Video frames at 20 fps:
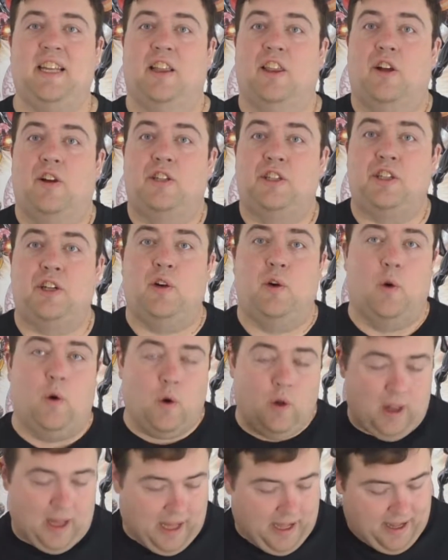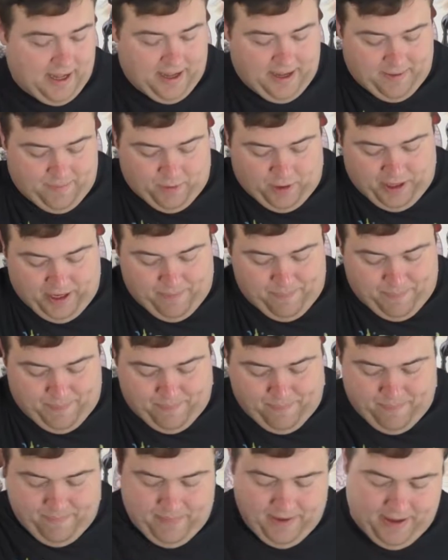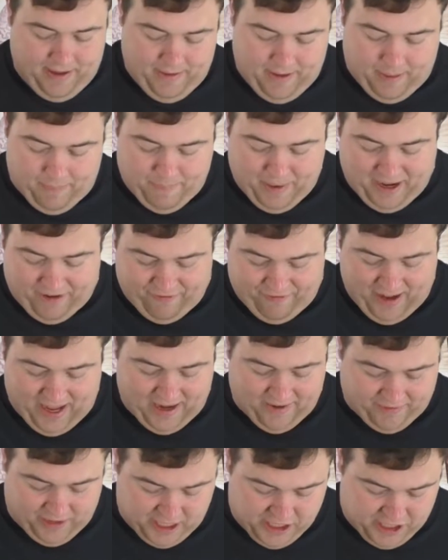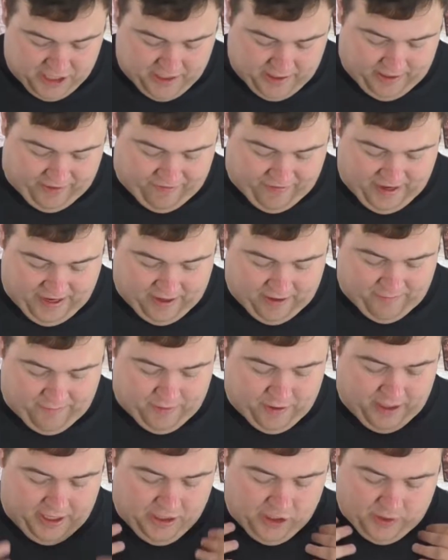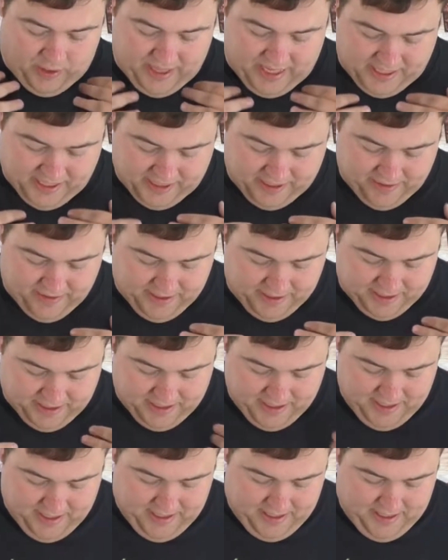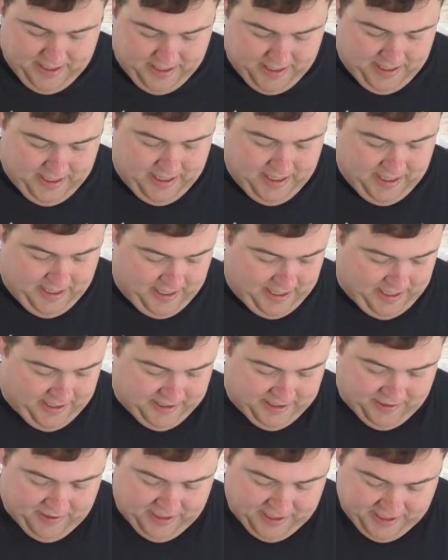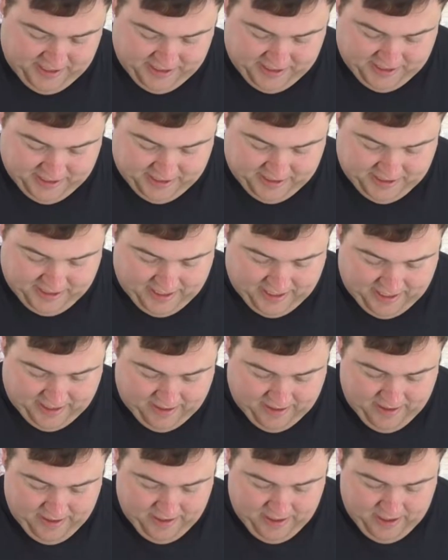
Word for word: It looks cool. Uh, I'm really a big fan of Legendary Defender. I've really enjoyed that series. Uh, so this is just uh,